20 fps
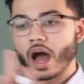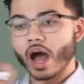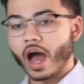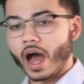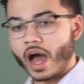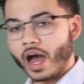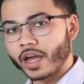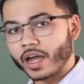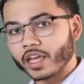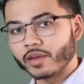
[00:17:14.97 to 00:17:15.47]

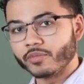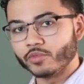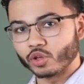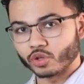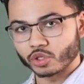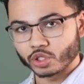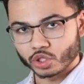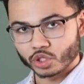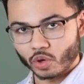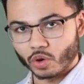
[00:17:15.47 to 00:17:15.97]
I am your
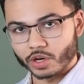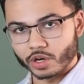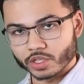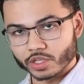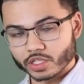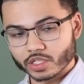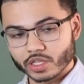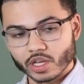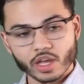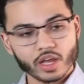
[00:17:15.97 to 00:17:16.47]

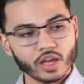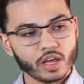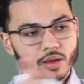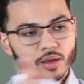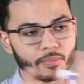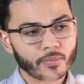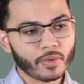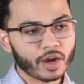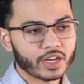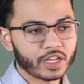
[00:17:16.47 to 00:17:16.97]
source.
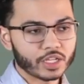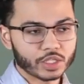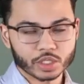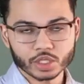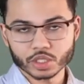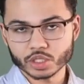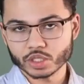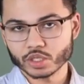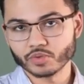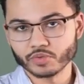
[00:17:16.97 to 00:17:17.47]
Money is
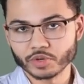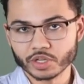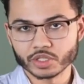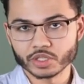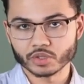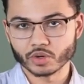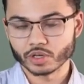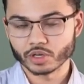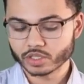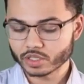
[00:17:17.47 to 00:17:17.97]
just a
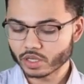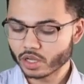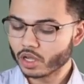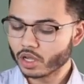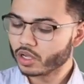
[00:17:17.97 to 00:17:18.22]
resource.